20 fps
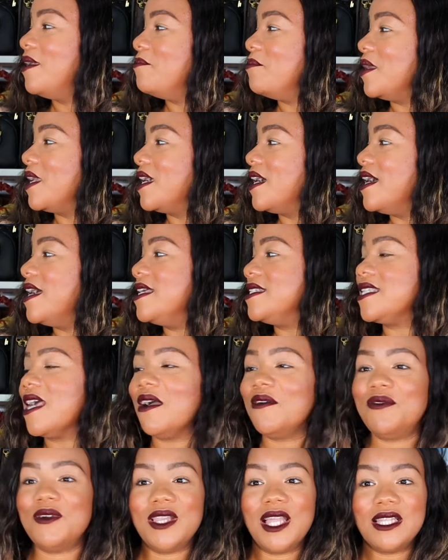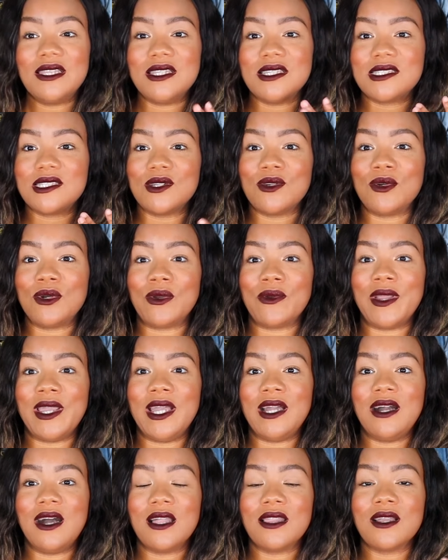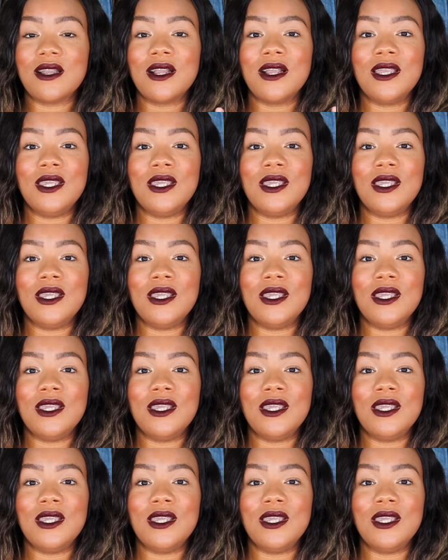because I feel like this little green color,